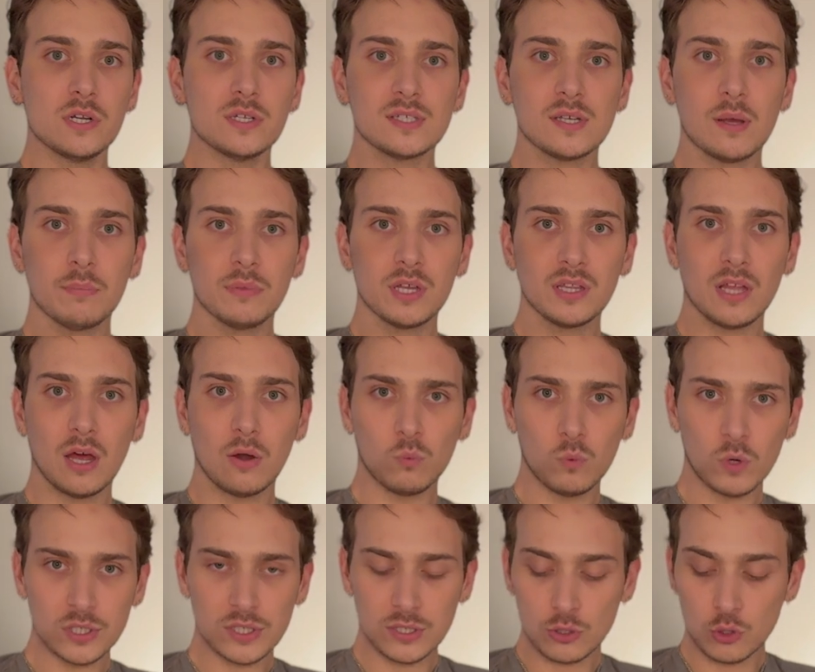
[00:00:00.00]
something that
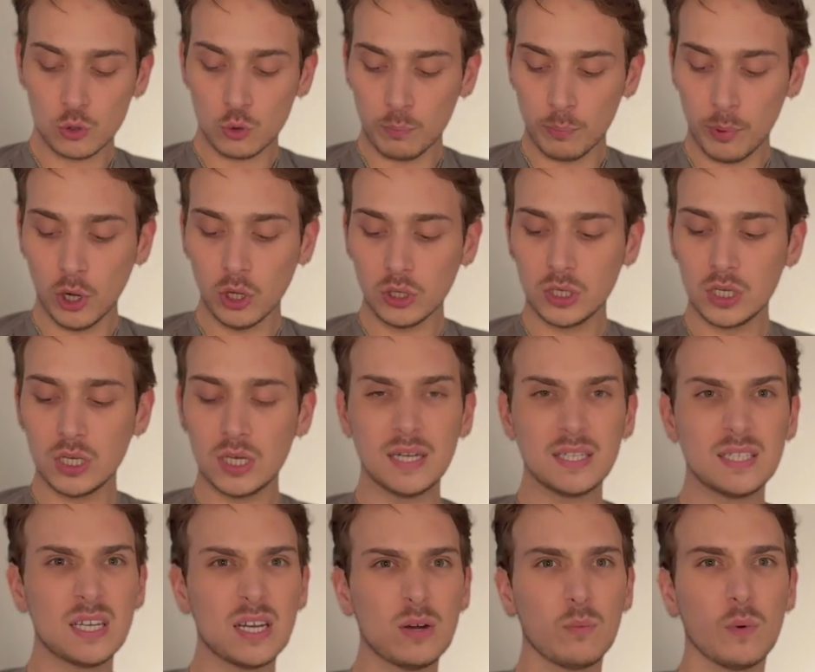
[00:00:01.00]
wasn't too bulky. I
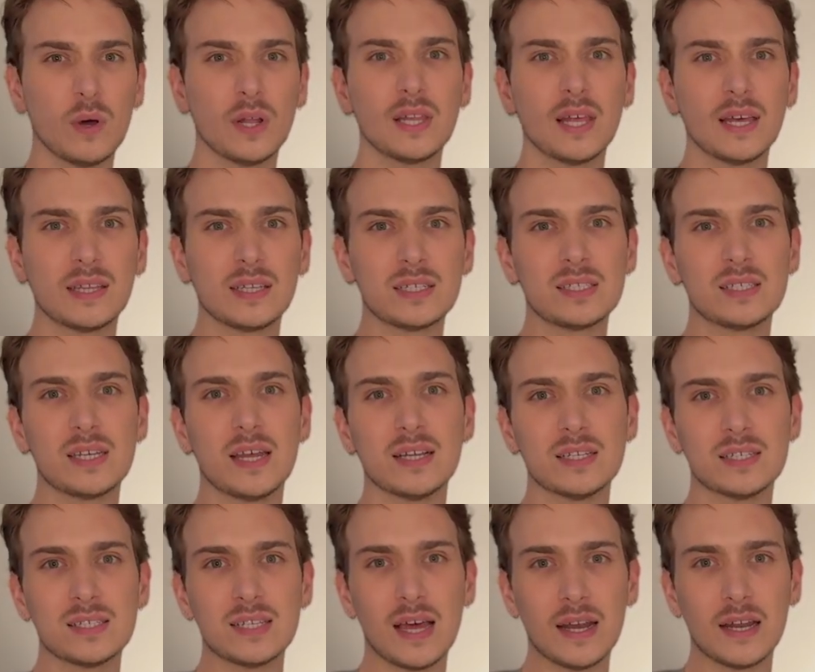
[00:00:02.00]
didn't want like the
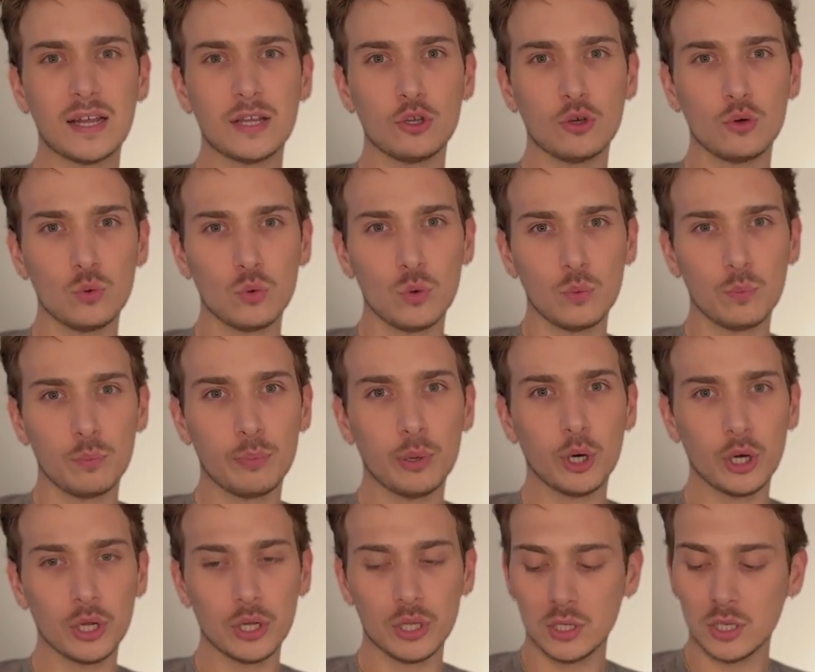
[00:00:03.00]
stands that you
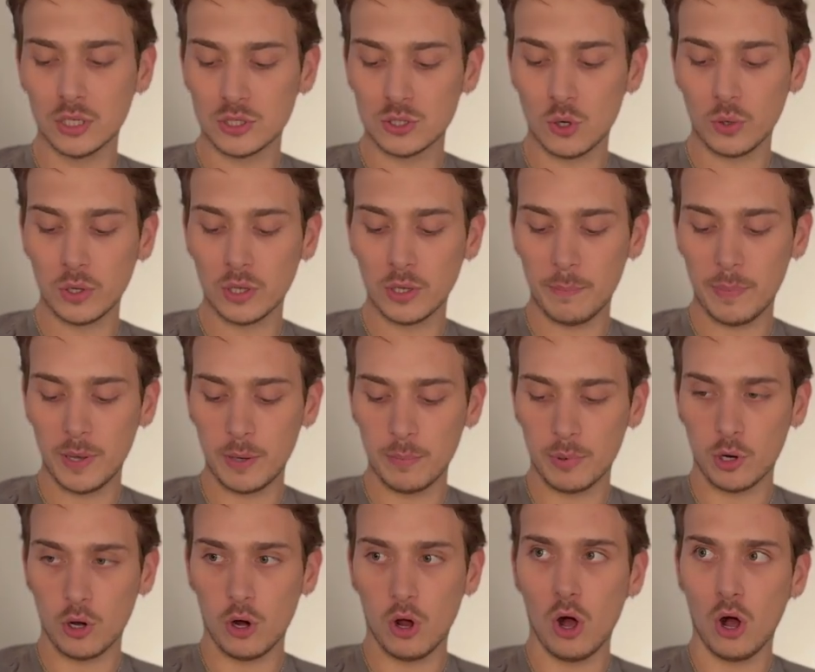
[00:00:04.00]
put the toilet
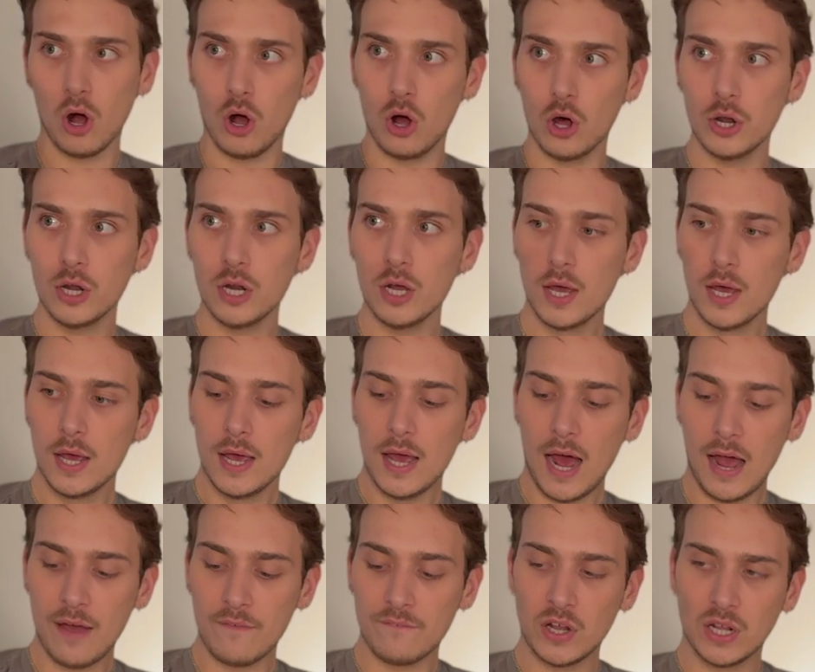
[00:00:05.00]
paper on.
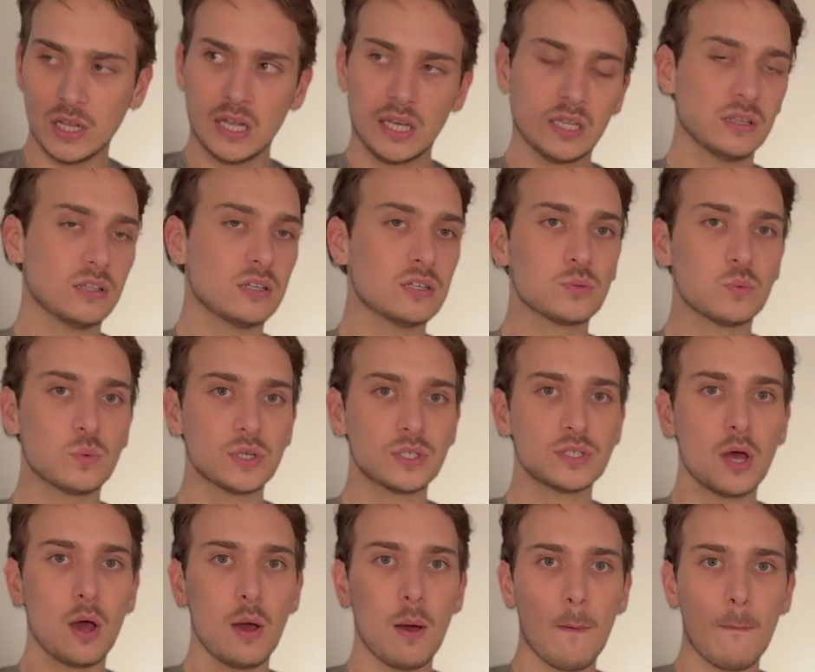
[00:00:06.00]
I felt like this was
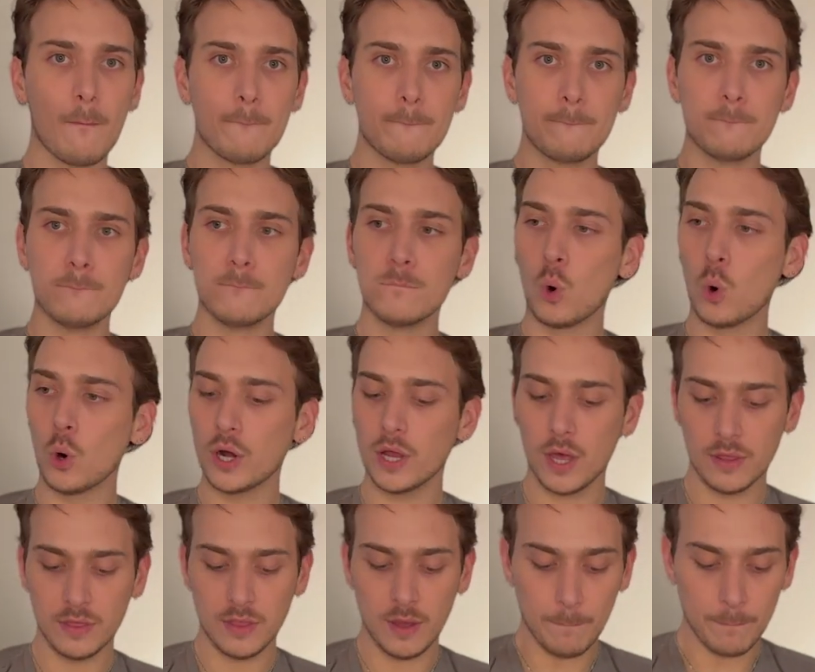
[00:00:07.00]
more
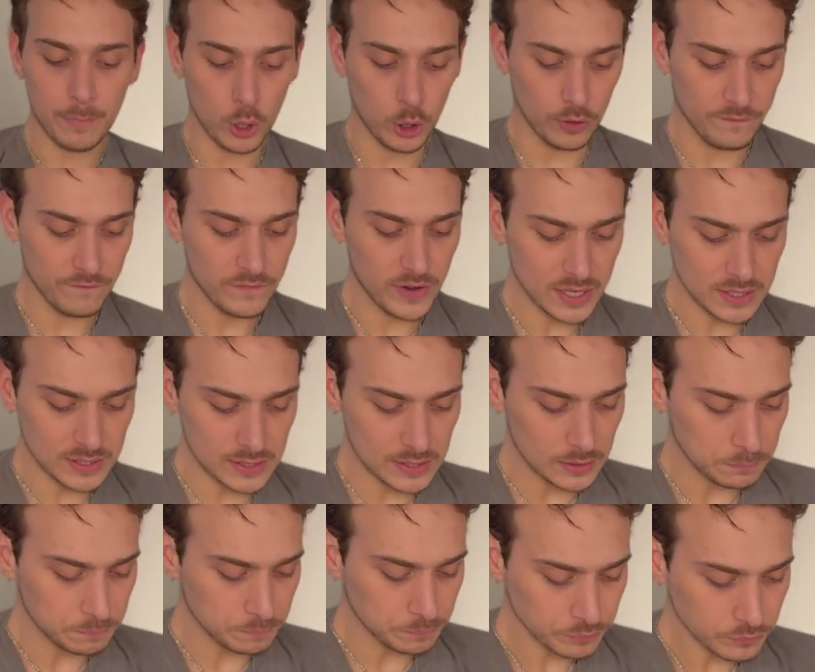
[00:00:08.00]
than perfect.
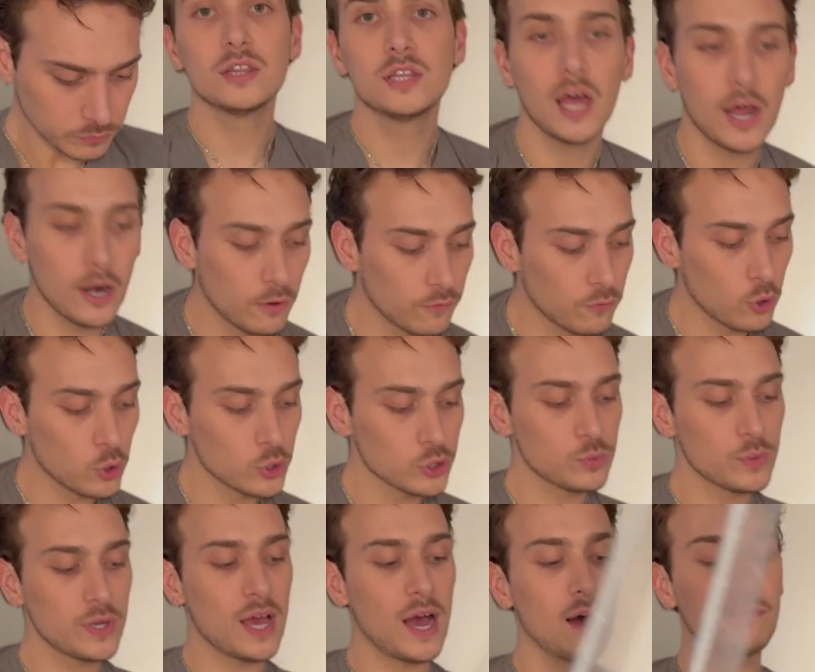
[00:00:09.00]
Then of course
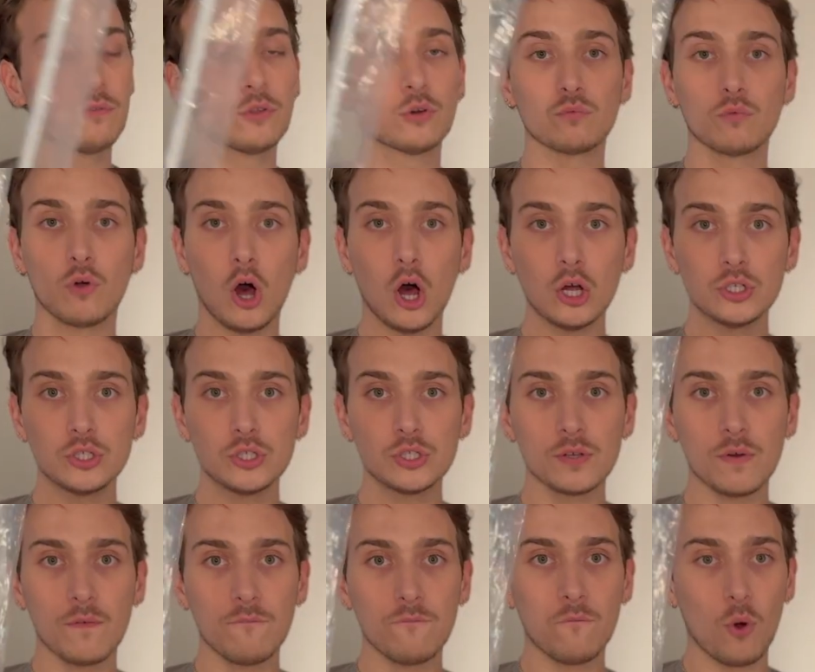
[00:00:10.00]
we have the rods
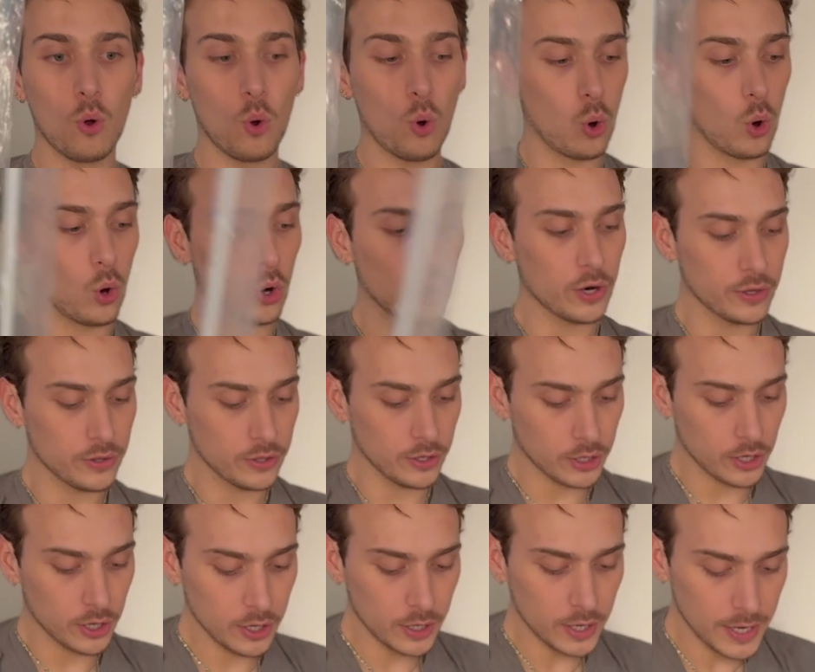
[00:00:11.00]
for the
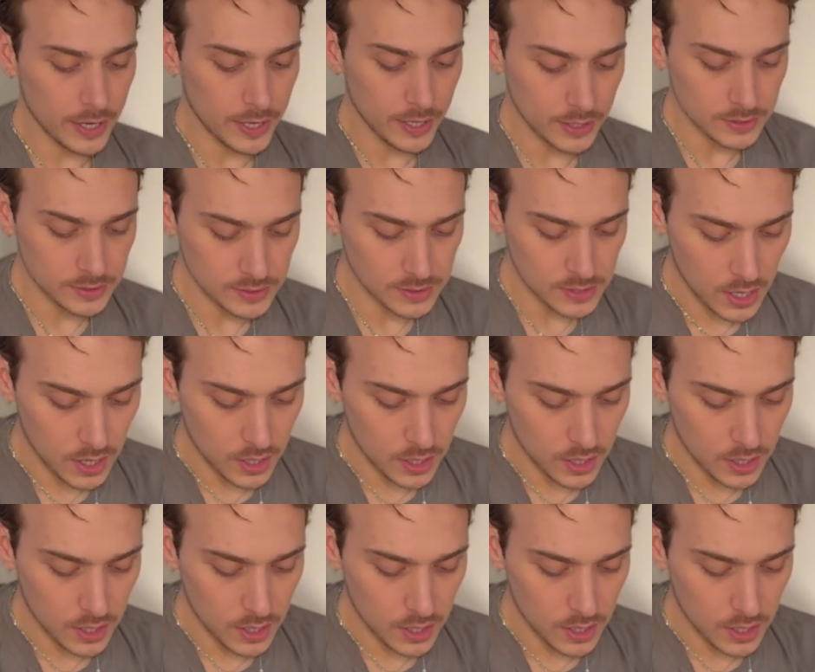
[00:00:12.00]
curtains,